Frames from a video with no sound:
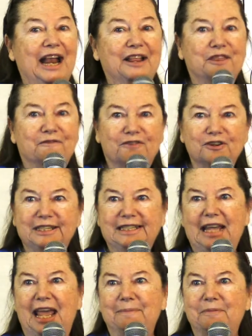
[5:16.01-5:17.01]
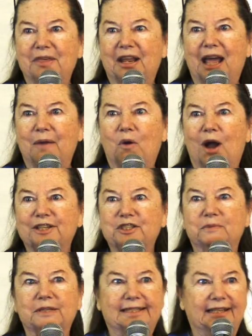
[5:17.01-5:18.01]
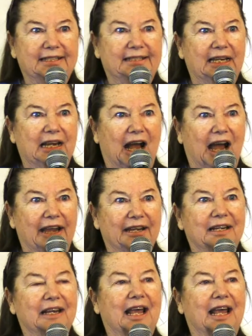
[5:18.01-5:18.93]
The first tape that I watched was 69.